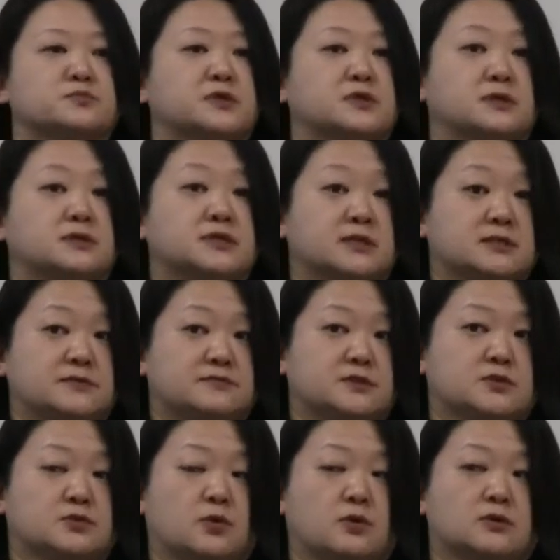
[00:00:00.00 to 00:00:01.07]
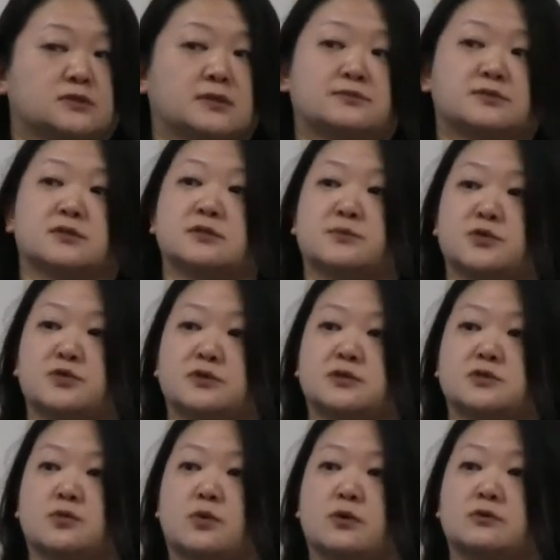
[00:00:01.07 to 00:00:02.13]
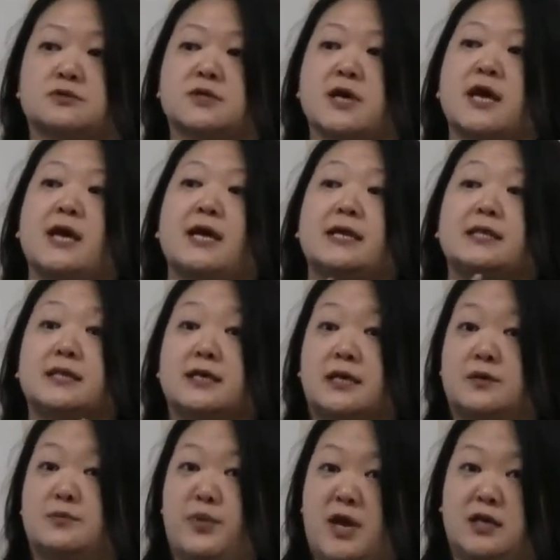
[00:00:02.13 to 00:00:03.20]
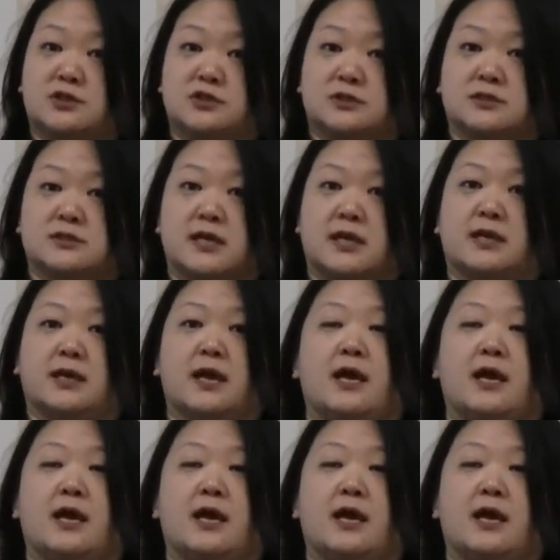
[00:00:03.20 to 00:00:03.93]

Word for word: but addictive disorders, substance abuse disorders in the inpatient setting,